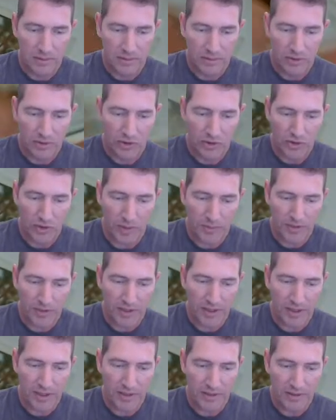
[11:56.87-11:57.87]

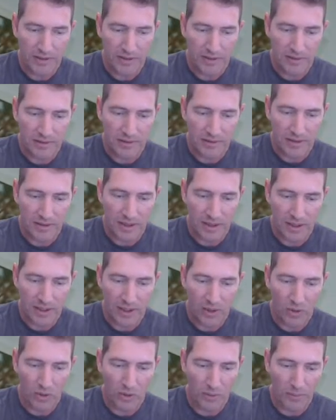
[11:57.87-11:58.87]
Yastrzemski,
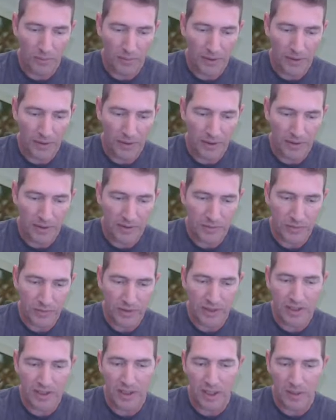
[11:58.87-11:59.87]
Harold Ramirez with the
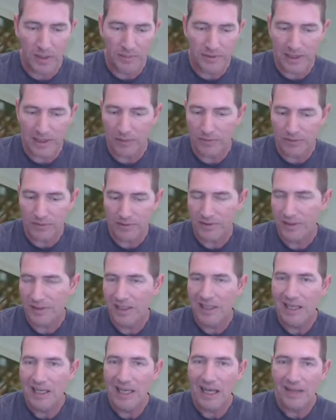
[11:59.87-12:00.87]
Cubs. I was
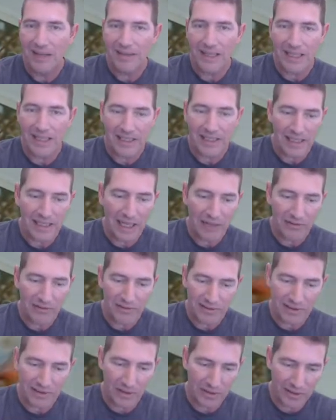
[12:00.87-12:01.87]
thinking
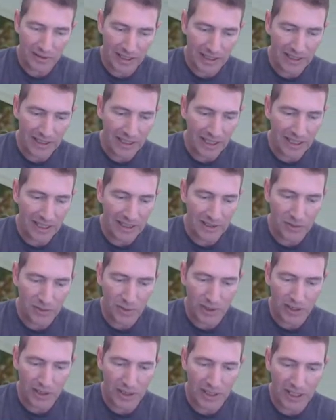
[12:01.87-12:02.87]
the Indians were
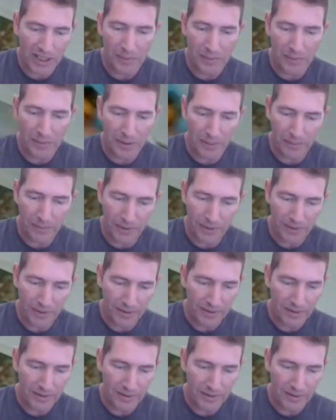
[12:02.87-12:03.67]
going to keep him, but